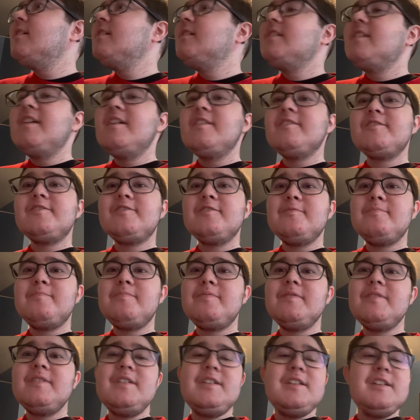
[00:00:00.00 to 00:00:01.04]
yes, so
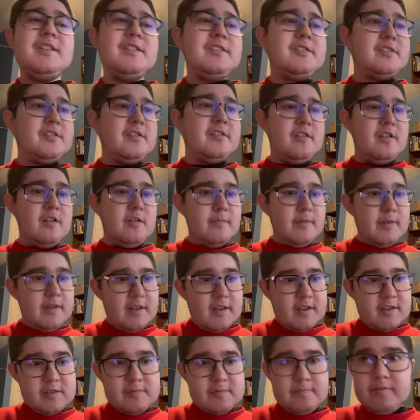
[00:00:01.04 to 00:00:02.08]
please Kirby,
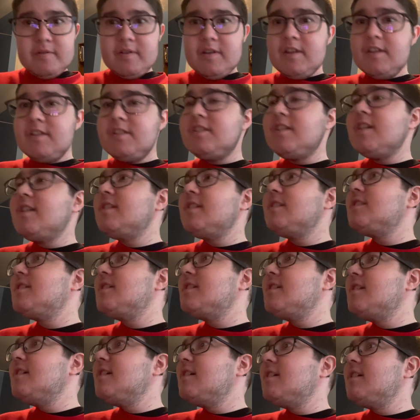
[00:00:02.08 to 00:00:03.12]
yes, put
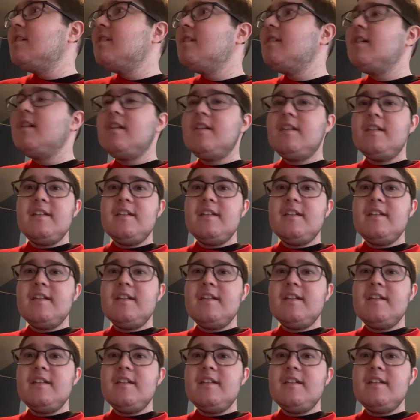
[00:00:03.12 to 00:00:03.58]
JT in